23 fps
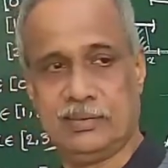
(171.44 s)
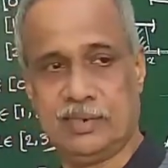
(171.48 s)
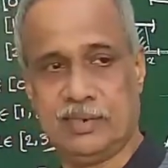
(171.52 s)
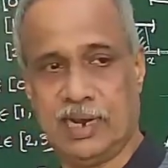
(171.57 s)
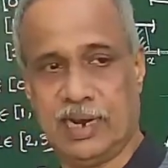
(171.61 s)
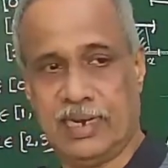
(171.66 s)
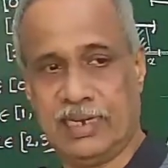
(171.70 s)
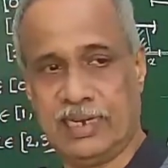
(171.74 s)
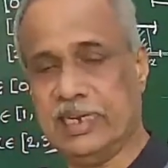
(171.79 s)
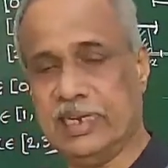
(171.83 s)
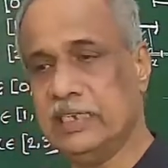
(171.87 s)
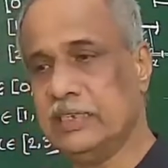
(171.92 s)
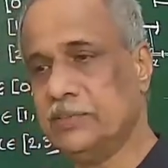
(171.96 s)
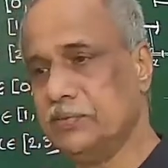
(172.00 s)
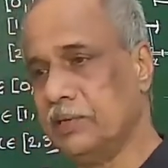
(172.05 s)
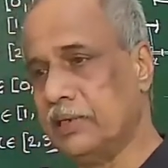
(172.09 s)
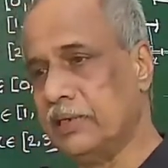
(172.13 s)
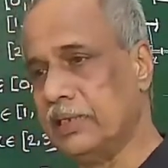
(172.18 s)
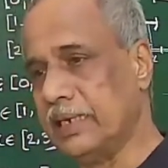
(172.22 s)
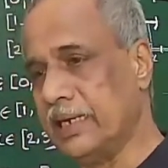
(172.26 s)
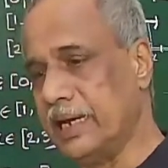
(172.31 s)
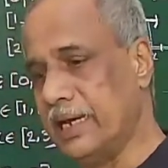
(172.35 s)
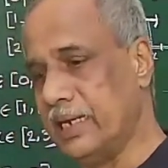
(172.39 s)
at least for
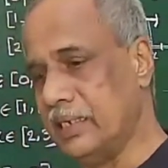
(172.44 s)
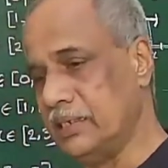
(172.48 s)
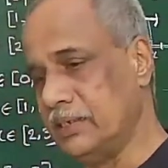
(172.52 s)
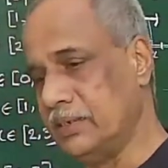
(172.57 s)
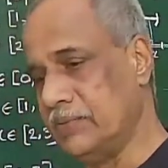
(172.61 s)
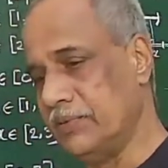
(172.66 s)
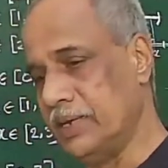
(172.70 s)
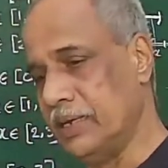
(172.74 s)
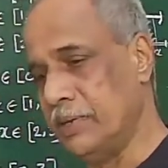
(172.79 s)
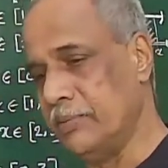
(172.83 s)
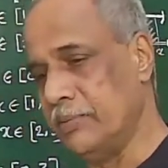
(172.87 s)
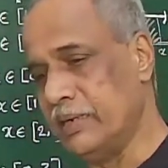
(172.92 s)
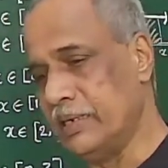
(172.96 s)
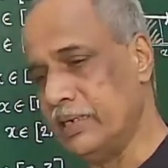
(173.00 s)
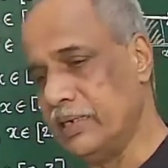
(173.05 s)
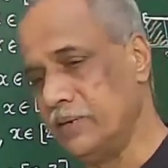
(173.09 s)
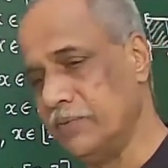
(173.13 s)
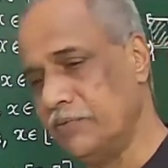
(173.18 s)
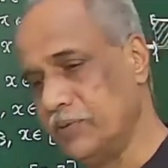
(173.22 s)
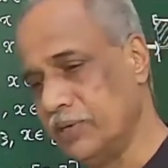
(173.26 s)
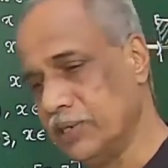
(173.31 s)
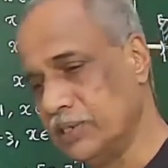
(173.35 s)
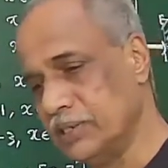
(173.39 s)
the case of
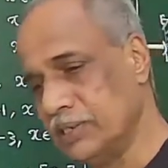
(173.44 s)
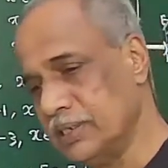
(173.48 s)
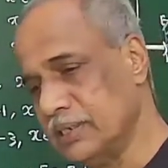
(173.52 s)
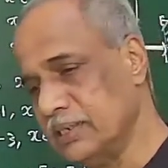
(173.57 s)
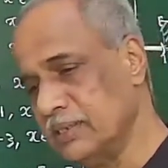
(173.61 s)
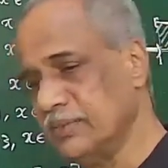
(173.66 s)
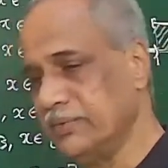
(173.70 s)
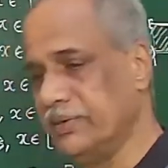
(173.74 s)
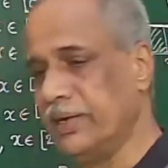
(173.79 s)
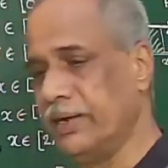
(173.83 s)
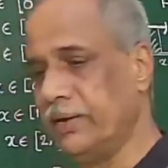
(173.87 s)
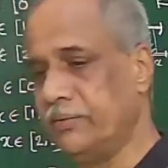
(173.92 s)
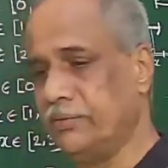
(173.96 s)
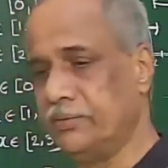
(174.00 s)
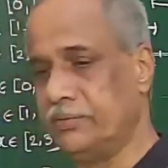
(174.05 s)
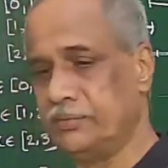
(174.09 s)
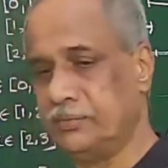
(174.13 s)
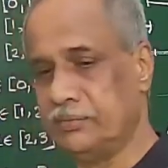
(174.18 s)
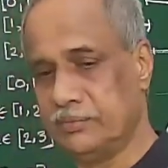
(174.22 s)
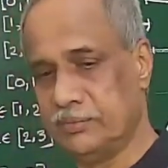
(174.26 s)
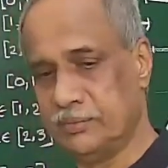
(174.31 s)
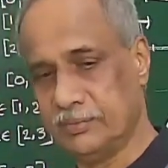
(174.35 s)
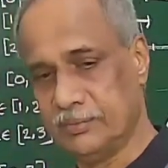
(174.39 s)
elementary functions, we
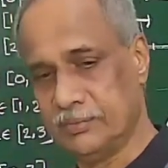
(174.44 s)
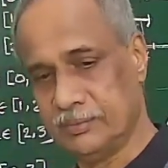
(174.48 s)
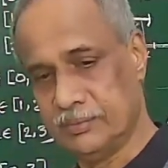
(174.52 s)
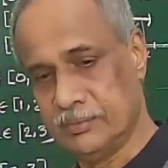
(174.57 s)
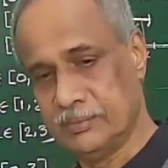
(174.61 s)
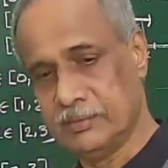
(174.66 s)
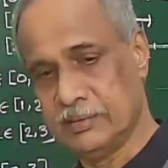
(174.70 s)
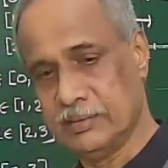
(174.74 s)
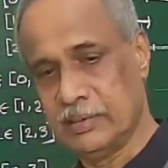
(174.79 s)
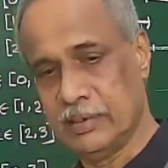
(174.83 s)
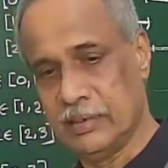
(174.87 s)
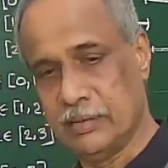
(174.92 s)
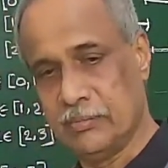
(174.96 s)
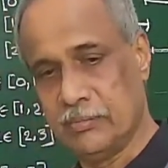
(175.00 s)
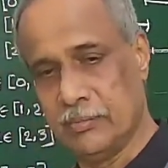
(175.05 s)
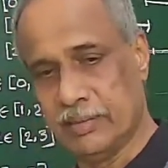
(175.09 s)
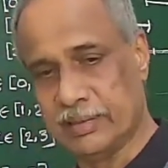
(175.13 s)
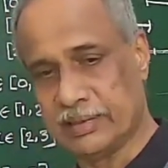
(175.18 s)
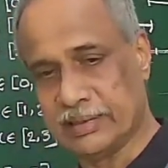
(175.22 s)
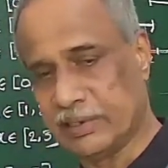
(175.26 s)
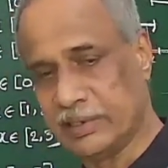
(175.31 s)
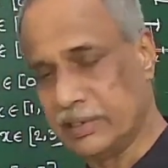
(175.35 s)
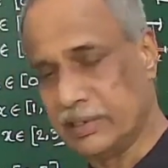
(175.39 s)
have
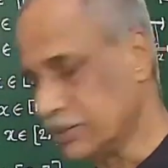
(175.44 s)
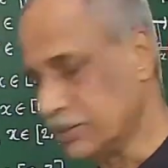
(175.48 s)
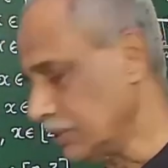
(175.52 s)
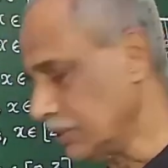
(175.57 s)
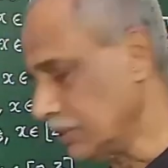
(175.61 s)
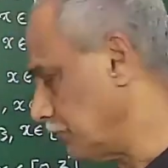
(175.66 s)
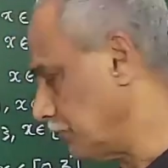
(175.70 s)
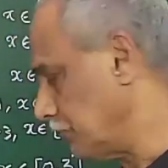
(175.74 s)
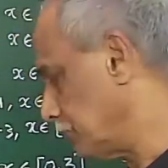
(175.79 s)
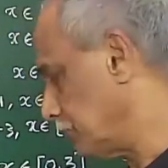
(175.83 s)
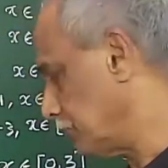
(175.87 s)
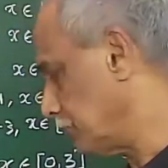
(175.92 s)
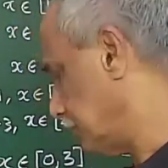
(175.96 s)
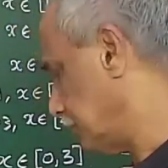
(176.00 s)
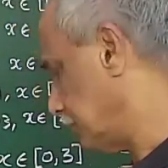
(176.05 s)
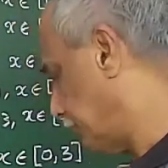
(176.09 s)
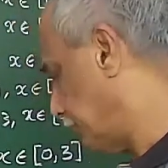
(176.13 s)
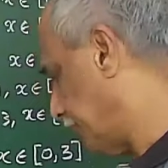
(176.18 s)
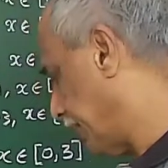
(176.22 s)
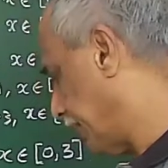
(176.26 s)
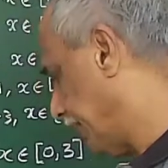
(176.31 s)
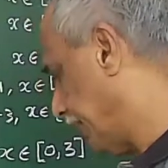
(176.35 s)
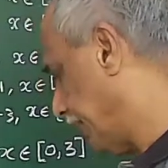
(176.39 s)
methods of
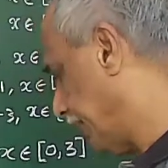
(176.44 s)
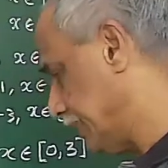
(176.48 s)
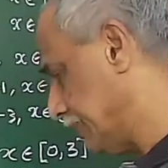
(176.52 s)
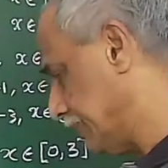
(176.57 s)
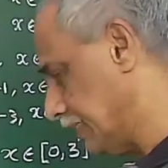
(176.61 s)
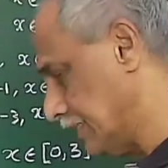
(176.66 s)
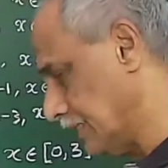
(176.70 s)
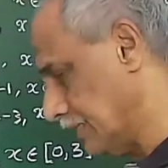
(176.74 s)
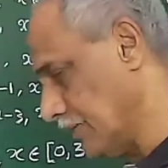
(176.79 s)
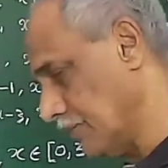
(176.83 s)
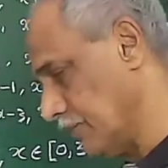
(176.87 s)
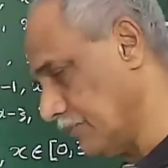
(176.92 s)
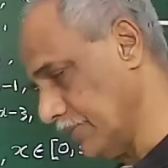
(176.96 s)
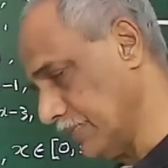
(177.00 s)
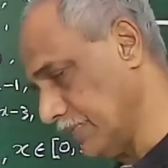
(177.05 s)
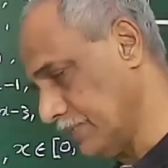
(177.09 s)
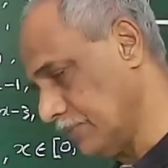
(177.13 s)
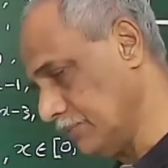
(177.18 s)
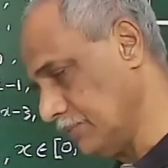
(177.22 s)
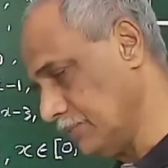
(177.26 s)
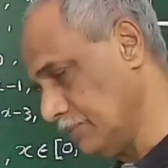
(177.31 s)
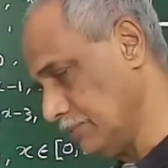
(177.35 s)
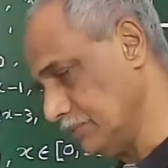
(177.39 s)
finding the
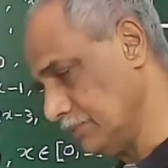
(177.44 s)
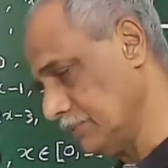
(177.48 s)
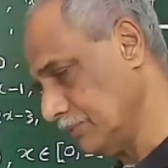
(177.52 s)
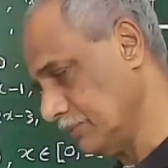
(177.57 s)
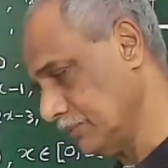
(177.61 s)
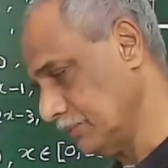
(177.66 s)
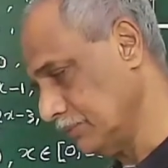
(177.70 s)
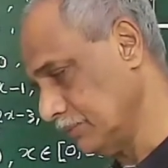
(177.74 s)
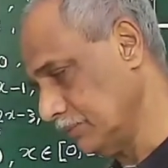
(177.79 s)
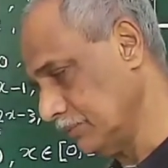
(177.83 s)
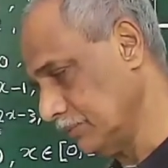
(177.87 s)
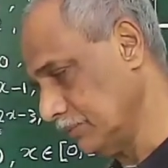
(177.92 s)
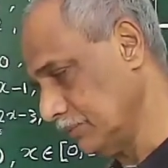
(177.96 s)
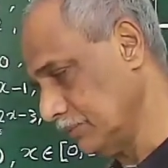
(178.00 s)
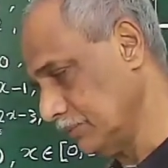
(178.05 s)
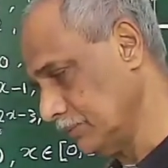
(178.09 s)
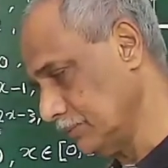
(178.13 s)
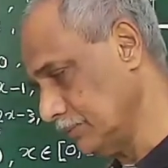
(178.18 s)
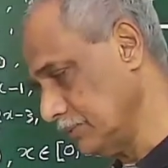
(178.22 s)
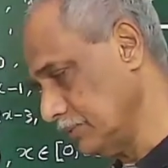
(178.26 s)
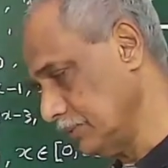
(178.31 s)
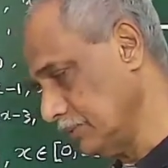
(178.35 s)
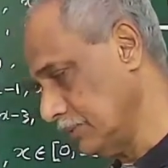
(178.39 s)
derivative,
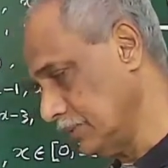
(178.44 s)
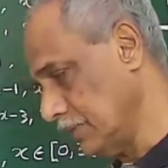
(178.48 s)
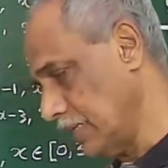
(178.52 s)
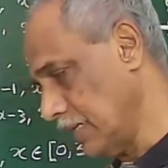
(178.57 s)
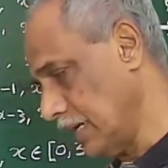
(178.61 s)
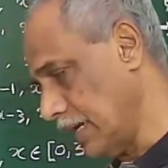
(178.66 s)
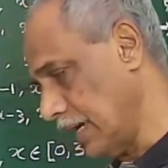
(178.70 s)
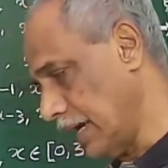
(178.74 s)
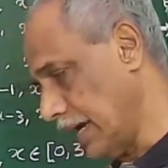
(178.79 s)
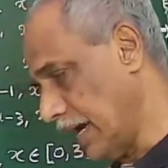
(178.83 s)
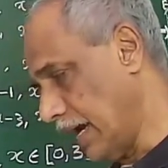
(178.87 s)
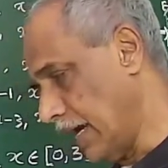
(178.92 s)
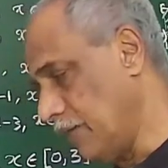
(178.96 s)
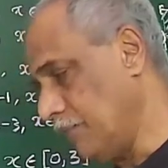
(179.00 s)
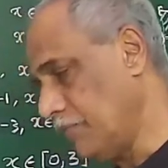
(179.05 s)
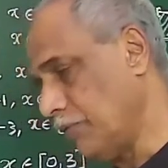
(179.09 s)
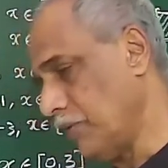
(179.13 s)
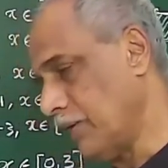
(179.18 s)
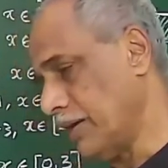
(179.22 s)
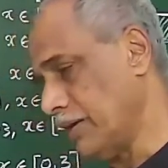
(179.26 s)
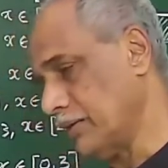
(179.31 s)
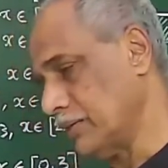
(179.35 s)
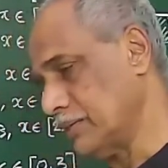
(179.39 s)
and
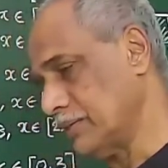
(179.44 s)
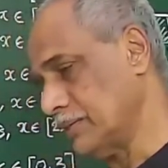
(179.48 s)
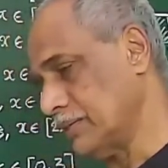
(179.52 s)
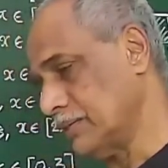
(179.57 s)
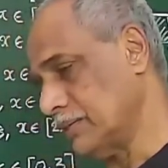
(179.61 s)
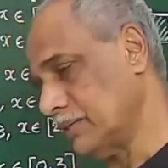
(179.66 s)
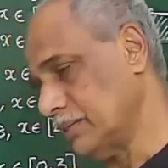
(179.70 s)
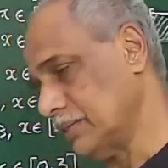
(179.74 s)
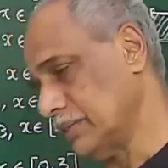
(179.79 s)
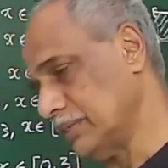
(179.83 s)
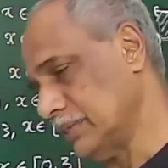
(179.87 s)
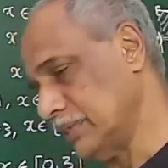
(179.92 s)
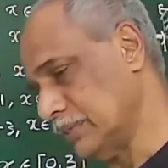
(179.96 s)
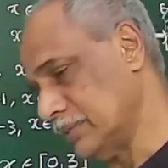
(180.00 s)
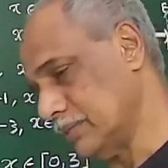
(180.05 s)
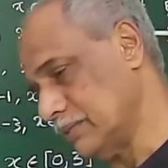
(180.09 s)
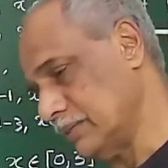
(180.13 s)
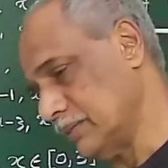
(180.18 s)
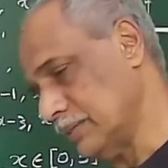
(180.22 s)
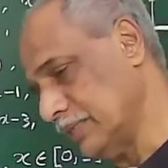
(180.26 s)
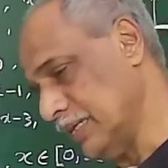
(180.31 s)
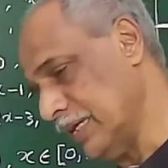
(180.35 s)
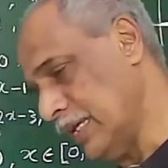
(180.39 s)
for
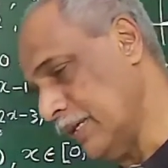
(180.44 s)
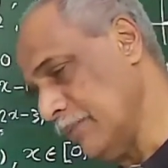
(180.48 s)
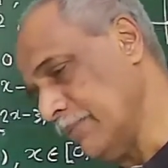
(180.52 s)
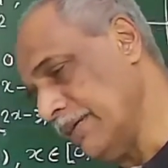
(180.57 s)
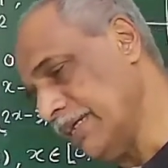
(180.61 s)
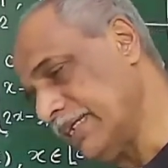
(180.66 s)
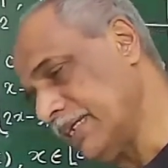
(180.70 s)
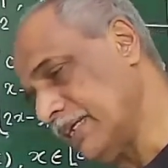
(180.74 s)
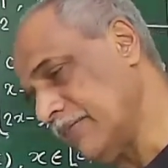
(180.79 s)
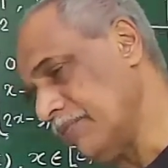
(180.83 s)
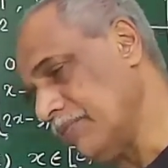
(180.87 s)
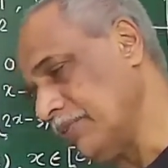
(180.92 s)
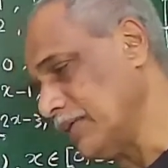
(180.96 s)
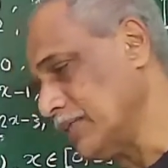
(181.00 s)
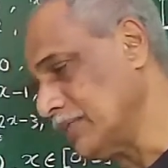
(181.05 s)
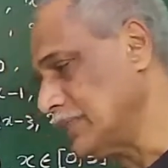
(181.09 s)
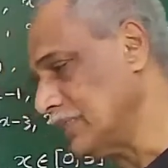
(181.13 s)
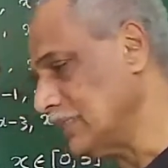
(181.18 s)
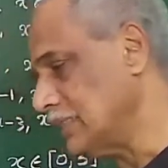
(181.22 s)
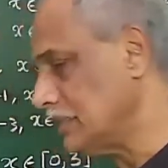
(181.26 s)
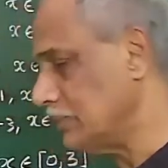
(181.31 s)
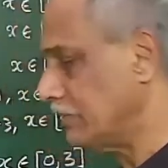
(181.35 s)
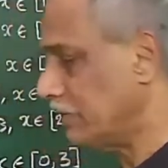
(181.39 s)
elementary
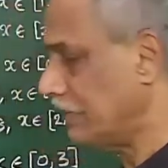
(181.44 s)
functions we